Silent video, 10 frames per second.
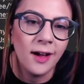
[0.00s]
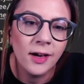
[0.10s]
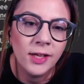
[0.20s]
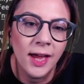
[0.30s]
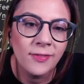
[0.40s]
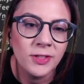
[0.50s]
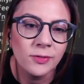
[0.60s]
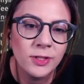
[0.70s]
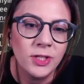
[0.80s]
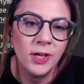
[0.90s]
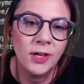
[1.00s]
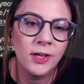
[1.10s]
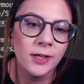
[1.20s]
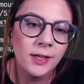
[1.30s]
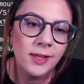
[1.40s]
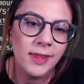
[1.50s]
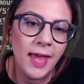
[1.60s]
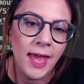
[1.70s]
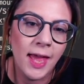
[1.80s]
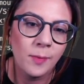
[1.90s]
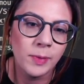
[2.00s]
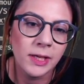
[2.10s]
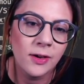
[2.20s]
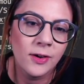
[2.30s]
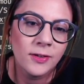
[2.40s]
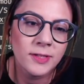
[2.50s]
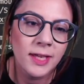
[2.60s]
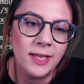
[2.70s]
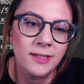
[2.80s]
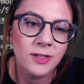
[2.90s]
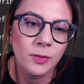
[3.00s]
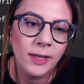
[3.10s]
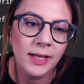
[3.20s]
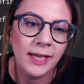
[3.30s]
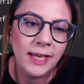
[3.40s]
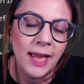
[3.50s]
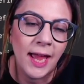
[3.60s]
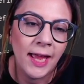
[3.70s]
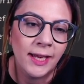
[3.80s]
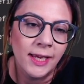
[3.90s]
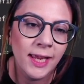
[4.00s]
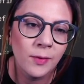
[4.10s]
You have to return there because it's squiggly and it